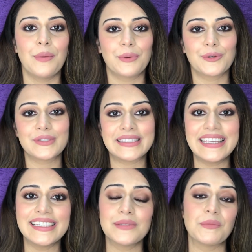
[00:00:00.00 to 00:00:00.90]
because
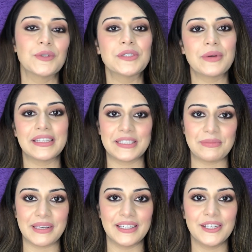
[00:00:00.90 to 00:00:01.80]
this motivates
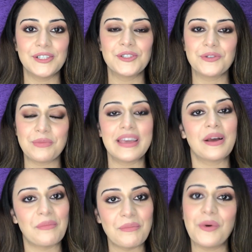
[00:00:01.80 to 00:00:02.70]
me to
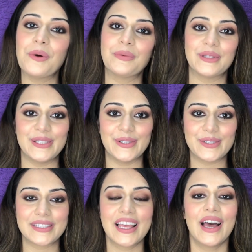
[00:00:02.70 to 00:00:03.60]
make more
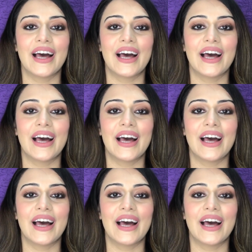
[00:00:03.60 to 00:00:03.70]
videos.